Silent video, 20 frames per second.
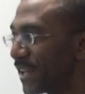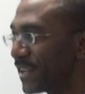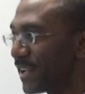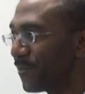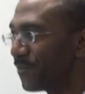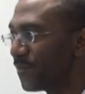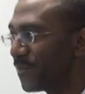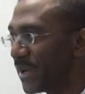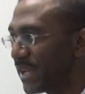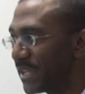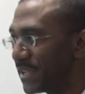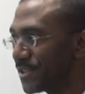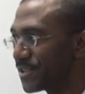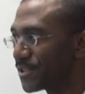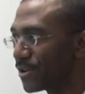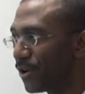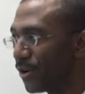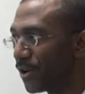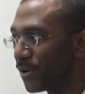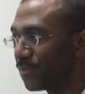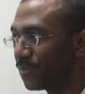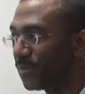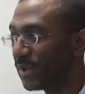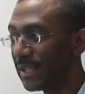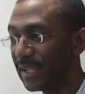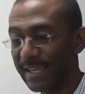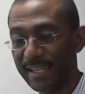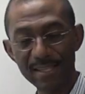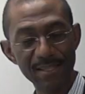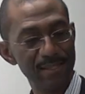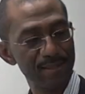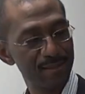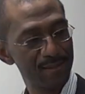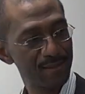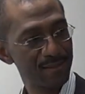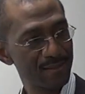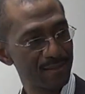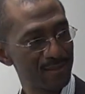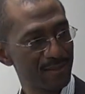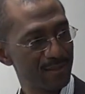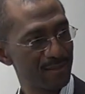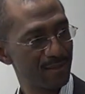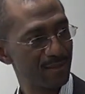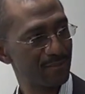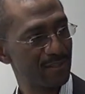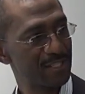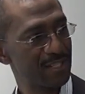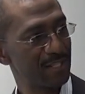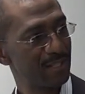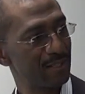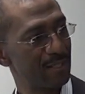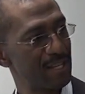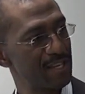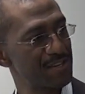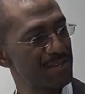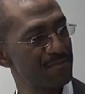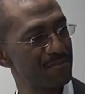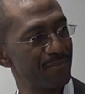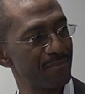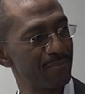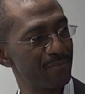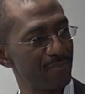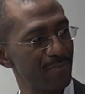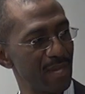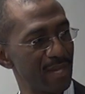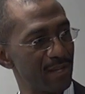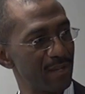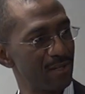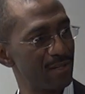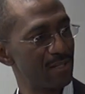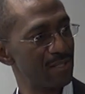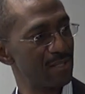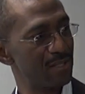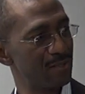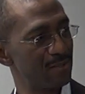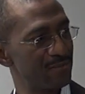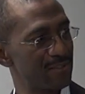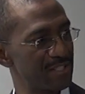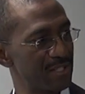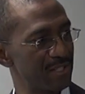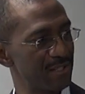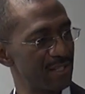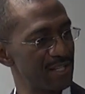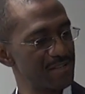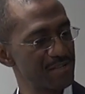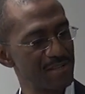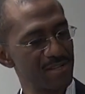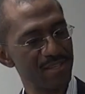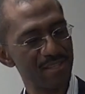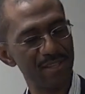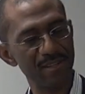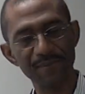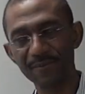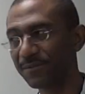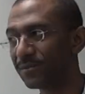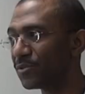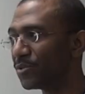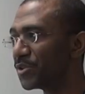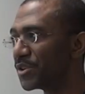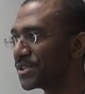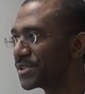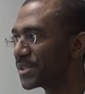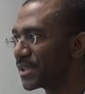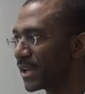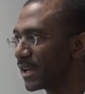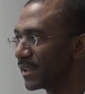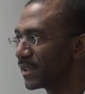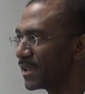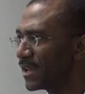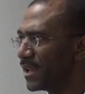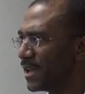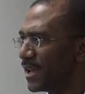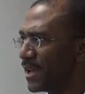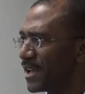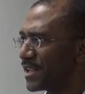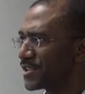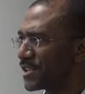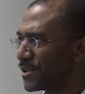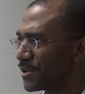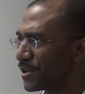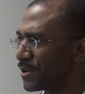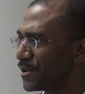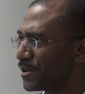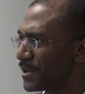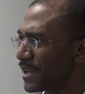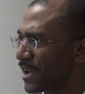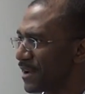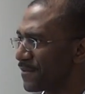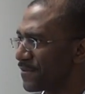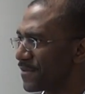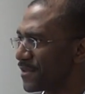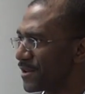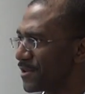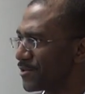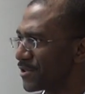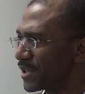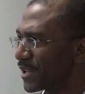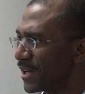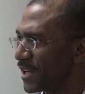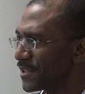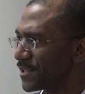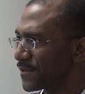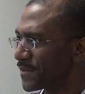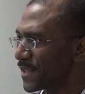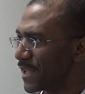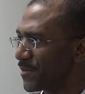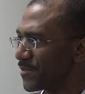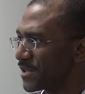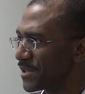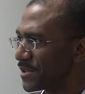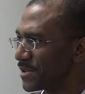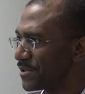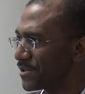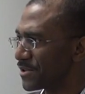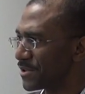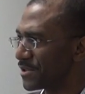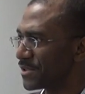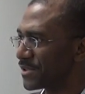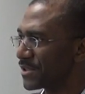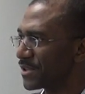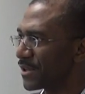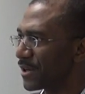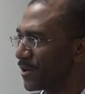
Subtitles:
that are based on place of articulation, manner of articulation, and then voicing. So you could have those kinds of substitutions